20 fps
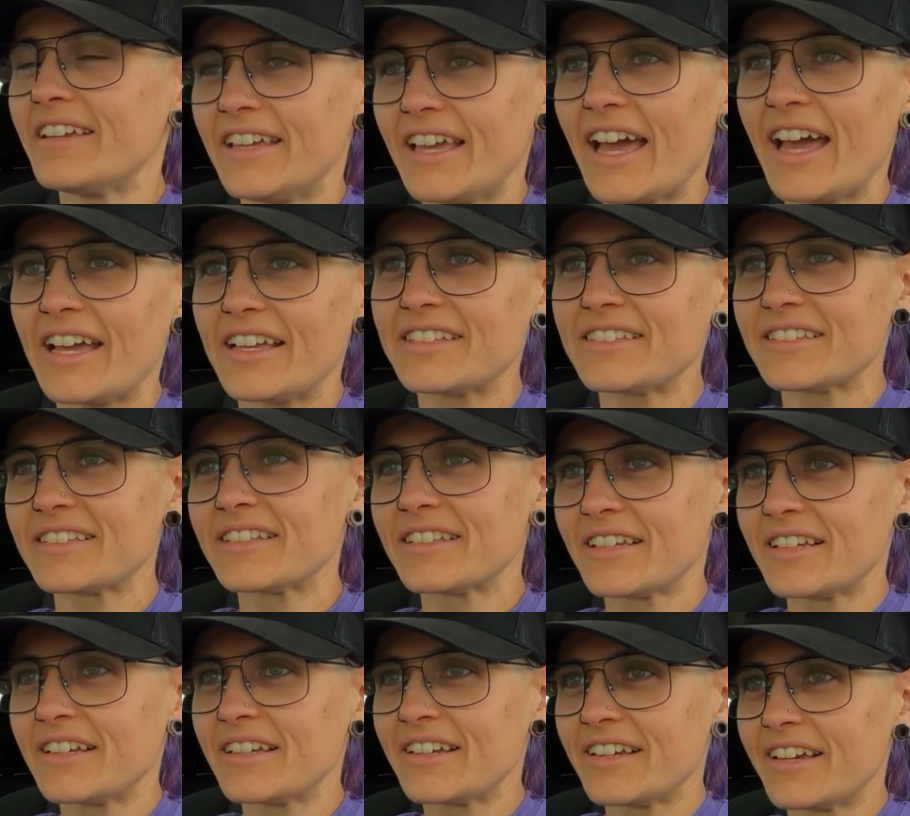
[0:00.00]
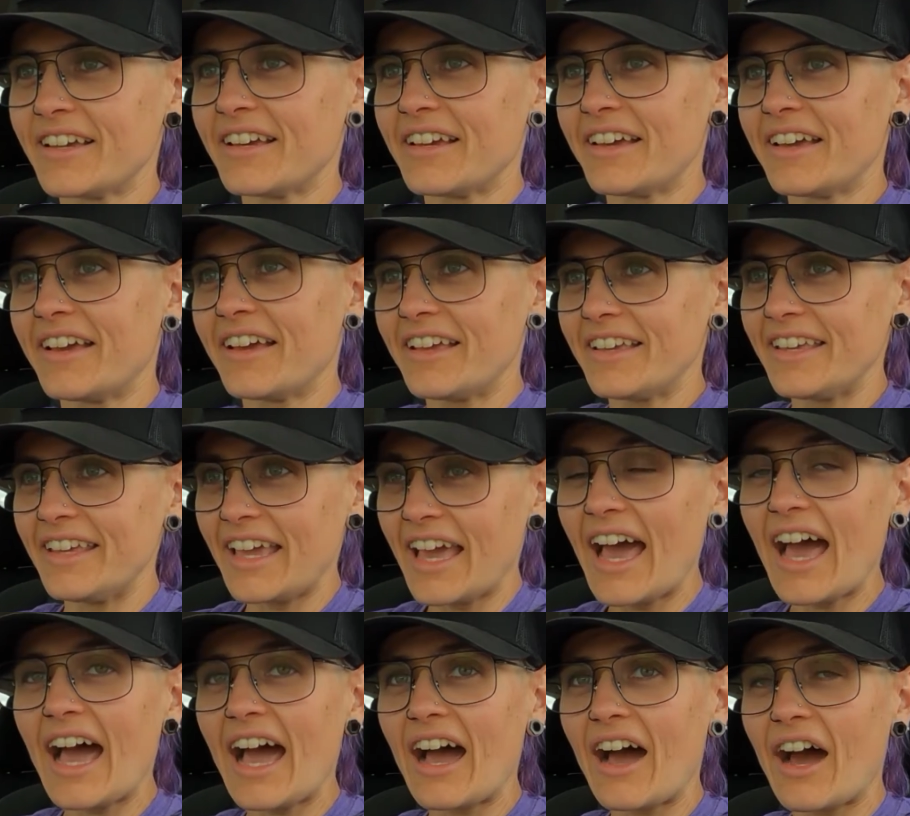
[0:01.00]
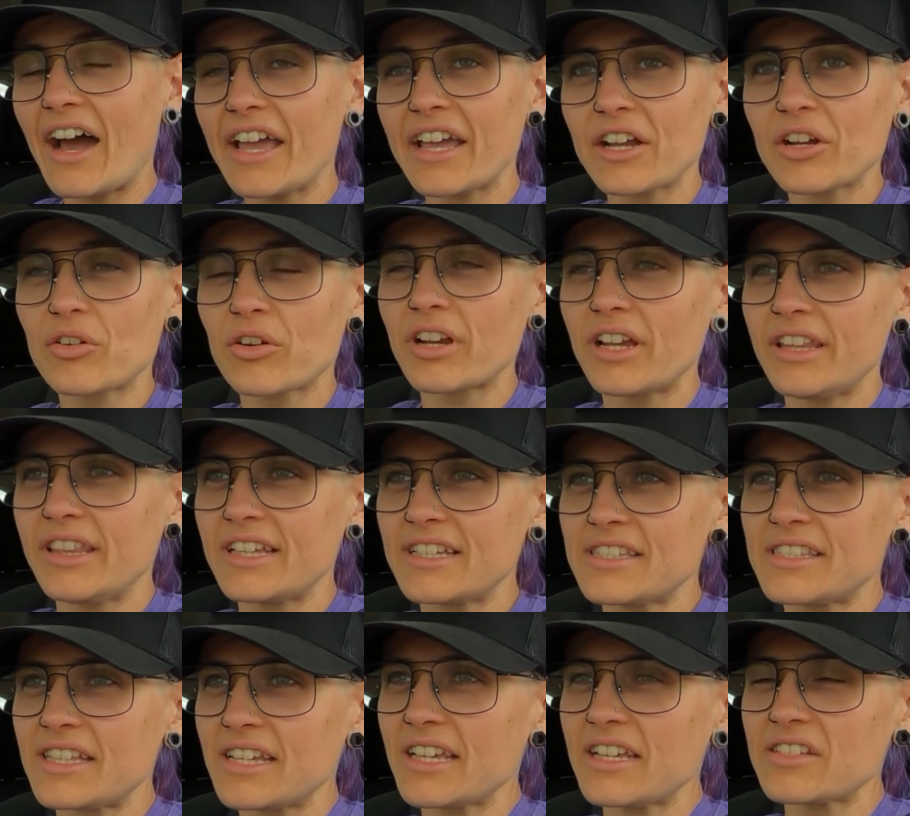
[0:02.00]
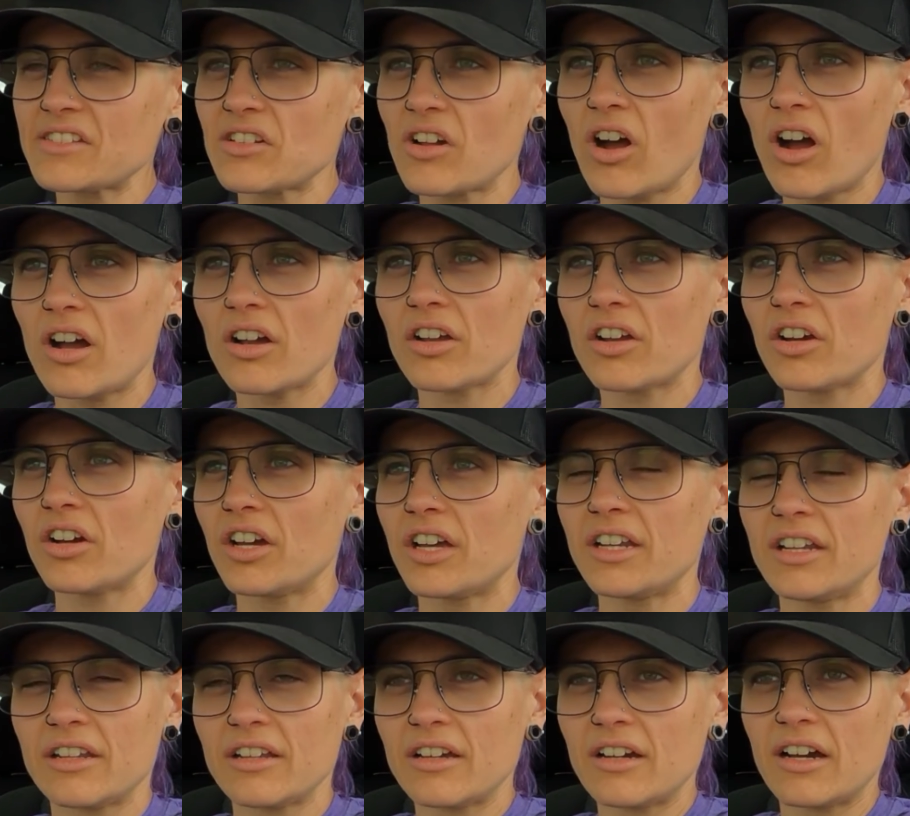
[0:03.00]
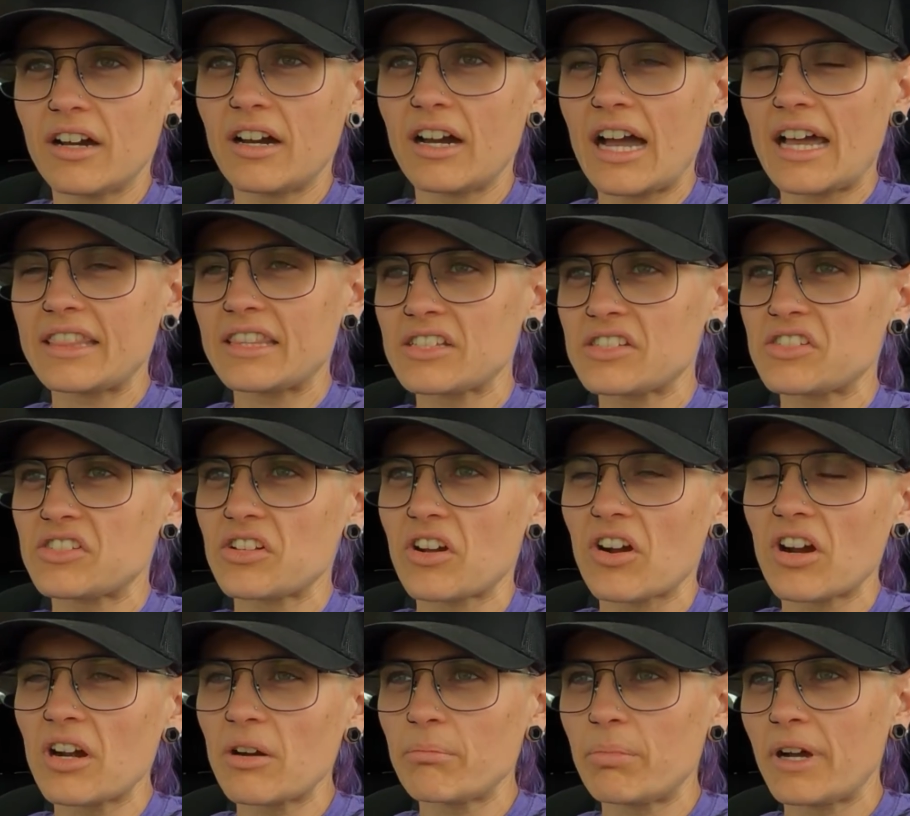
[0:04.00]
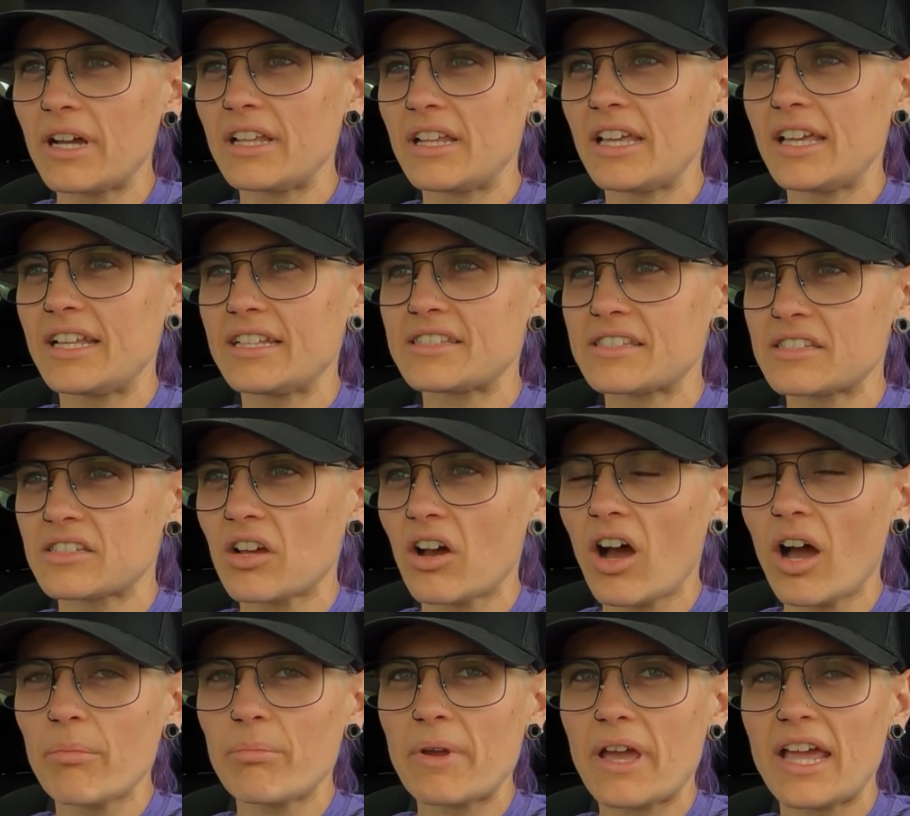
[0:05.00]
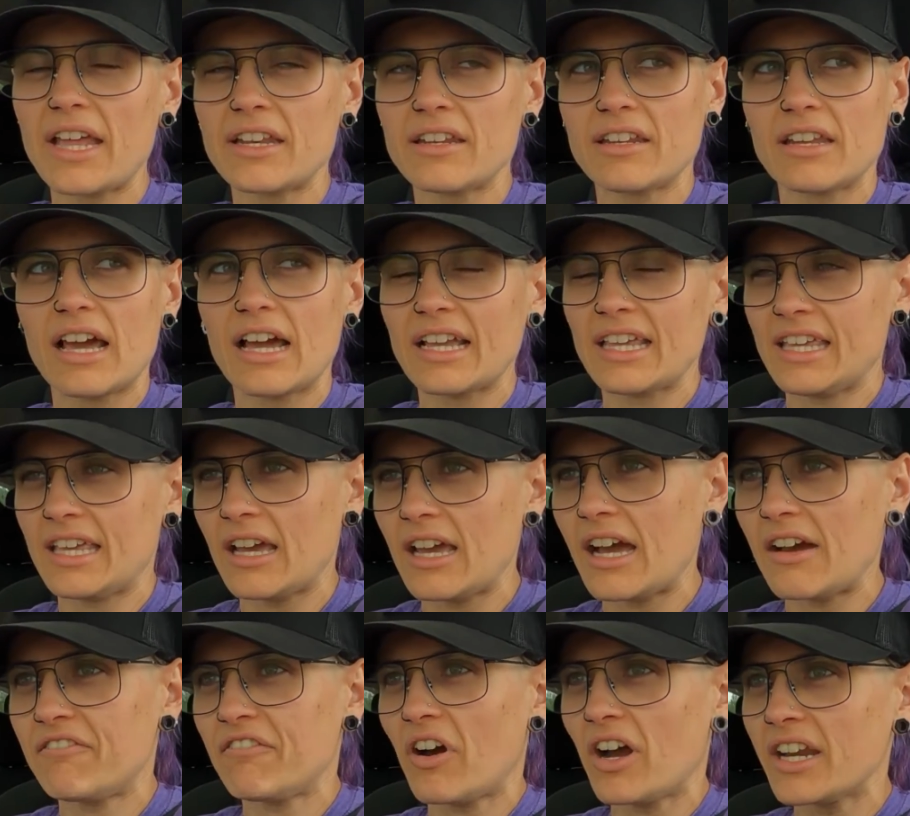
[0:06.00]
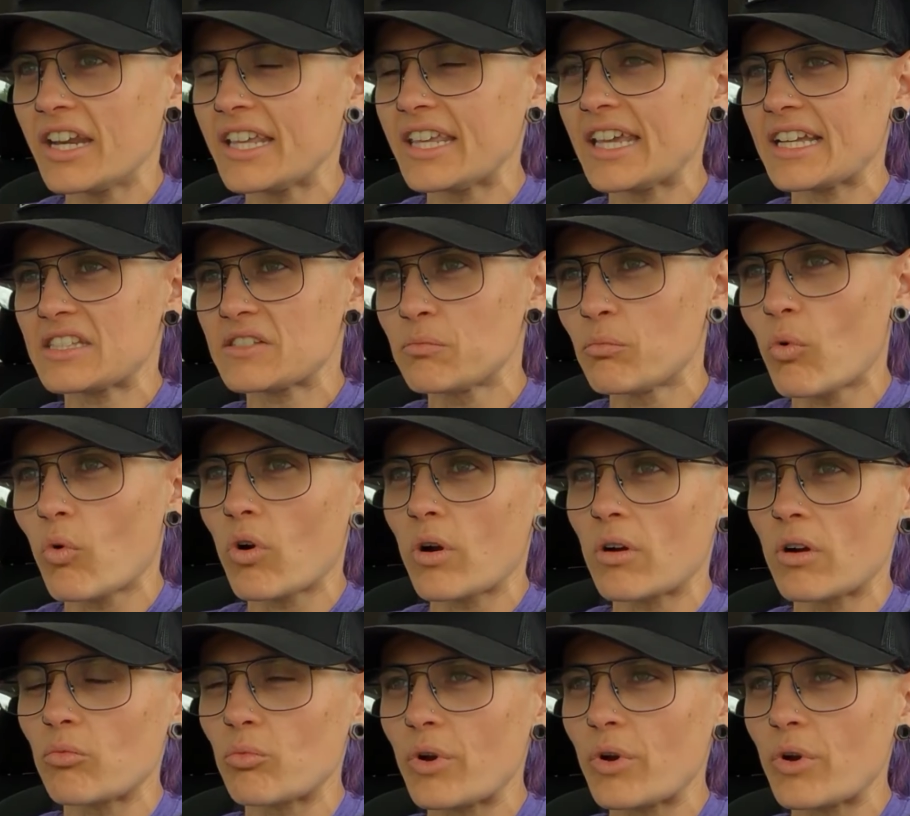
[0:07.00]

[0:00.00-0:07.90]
Yes. Yeah, I agree. This thing is not good at the start, but its top end, I find it gets more